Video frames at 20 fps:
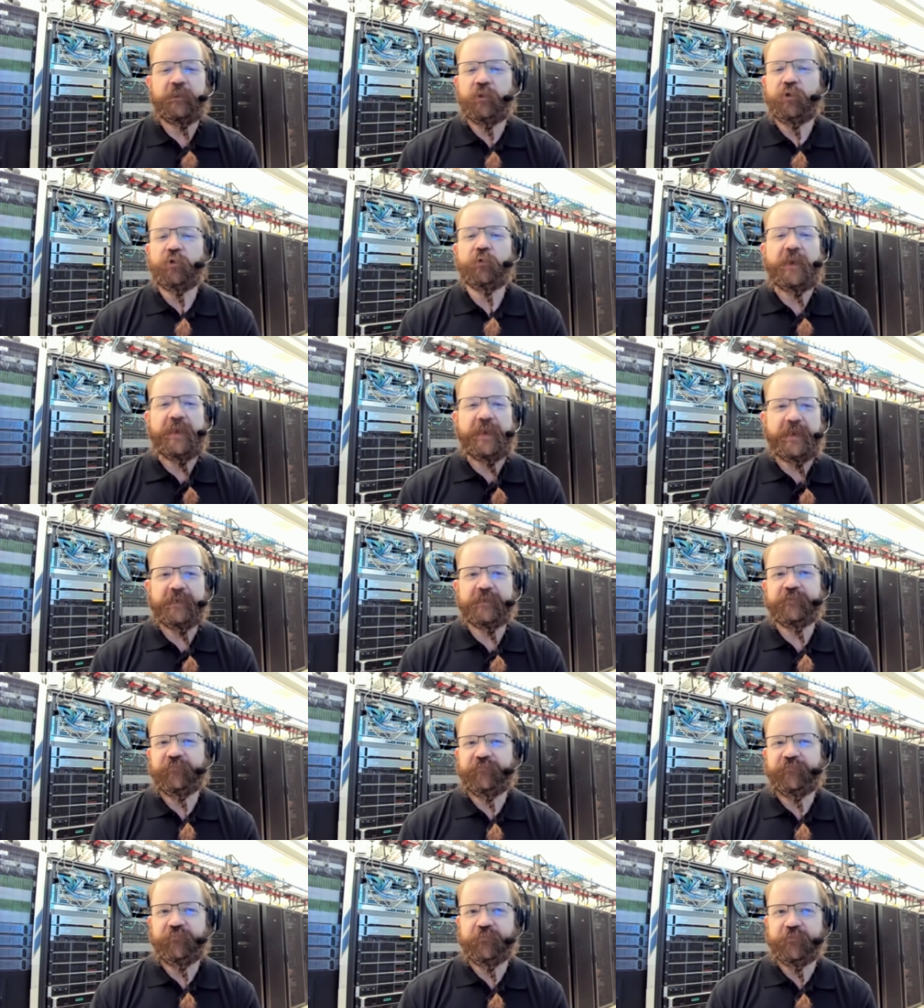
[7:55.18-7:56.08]
you
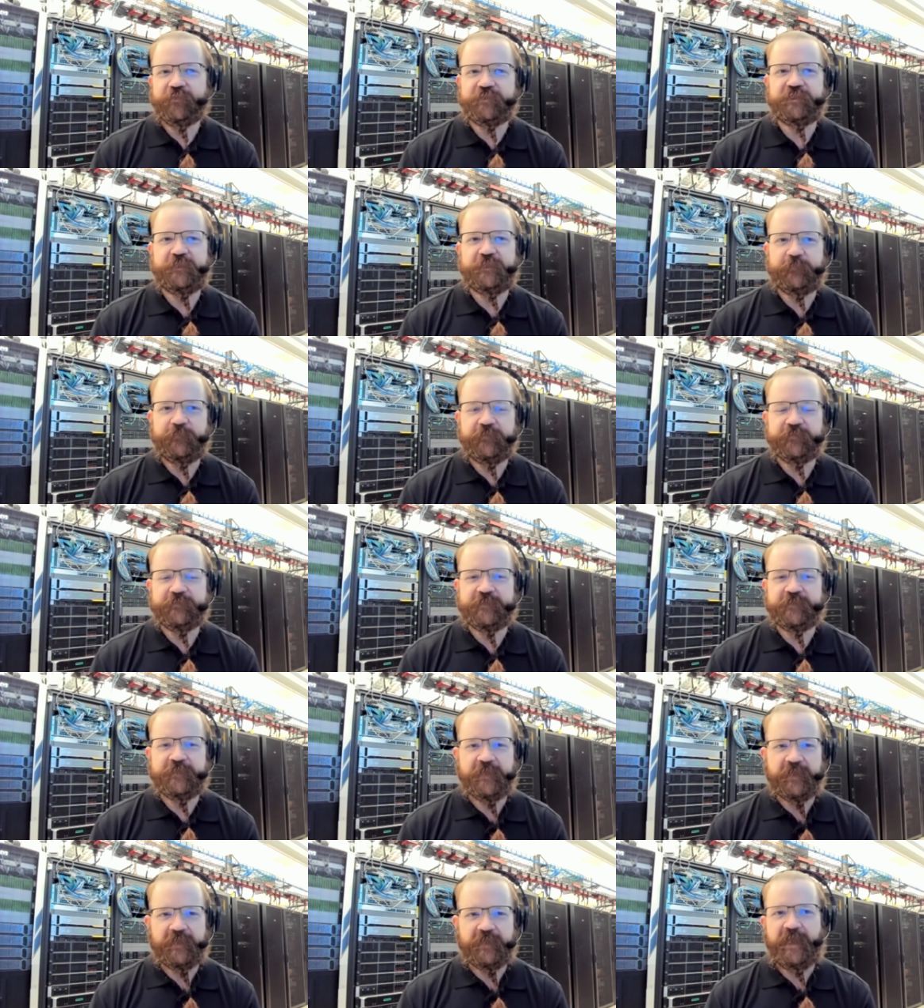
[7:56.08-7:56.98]
can't afford
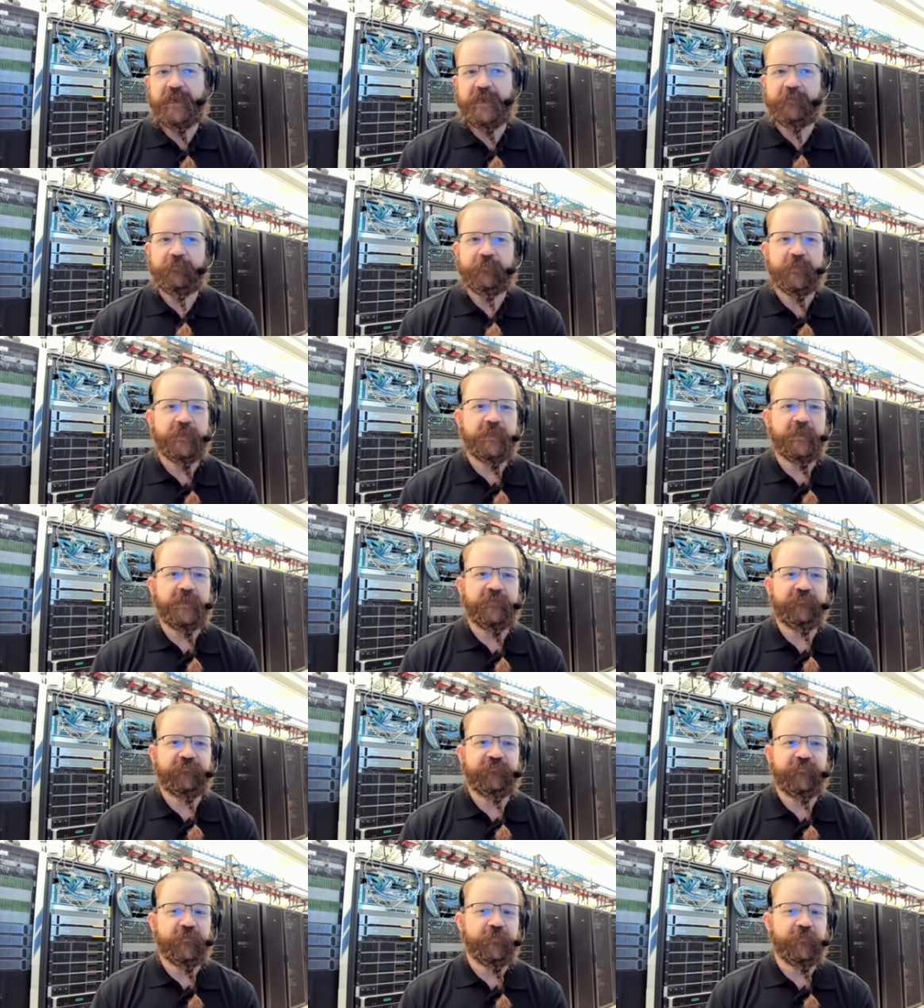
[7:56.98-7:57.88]
GPUs in the cloud.
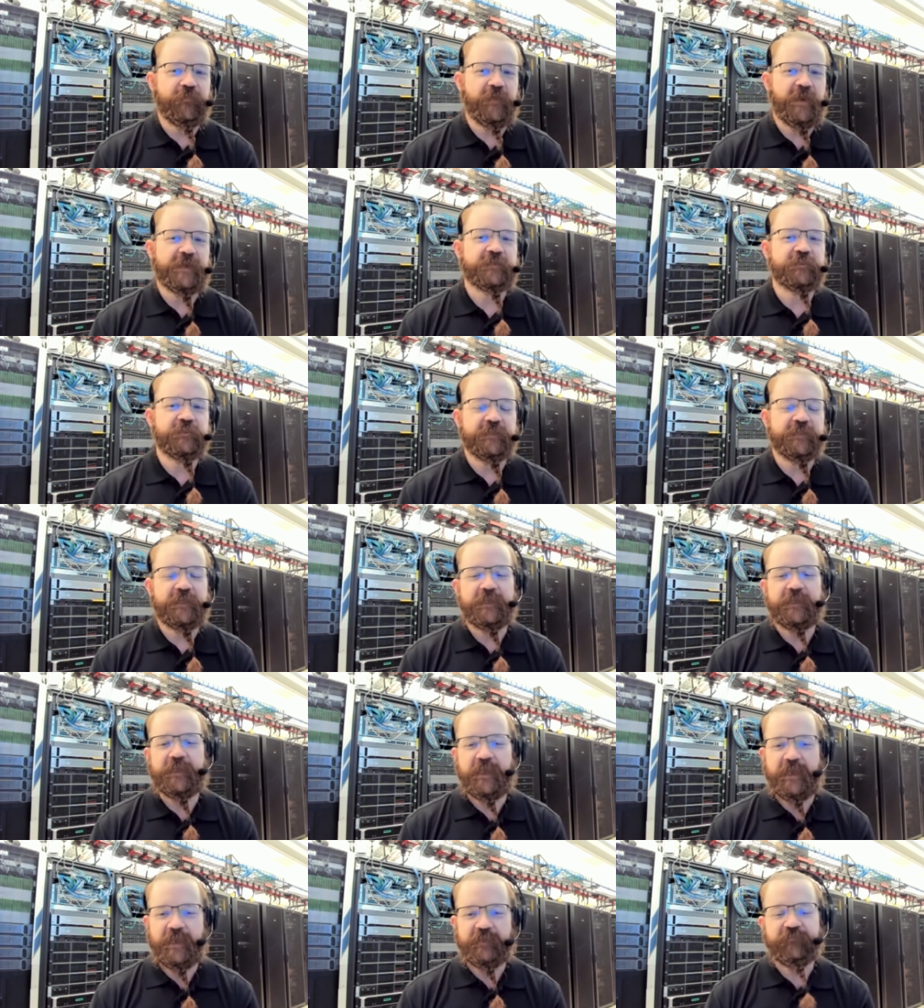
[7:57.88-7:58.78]
If you
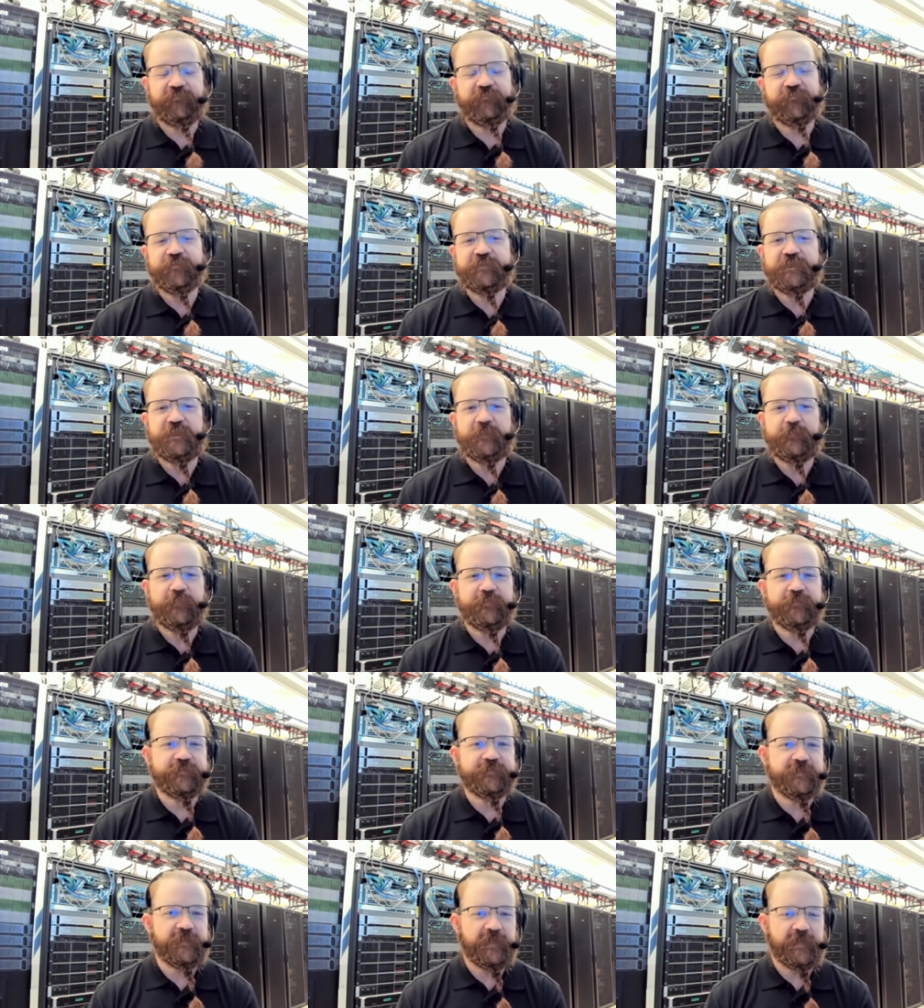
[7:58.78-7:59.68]
actually can afford
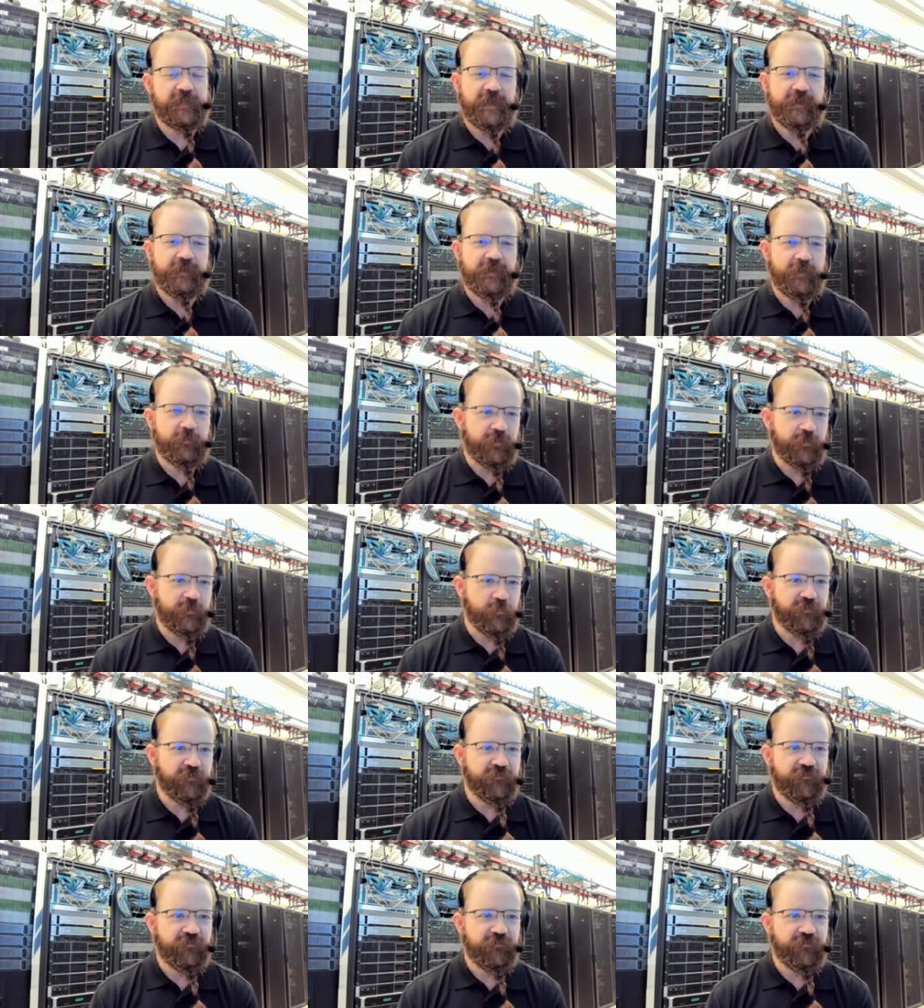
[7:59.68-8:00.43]
GPUs in the cloud, I want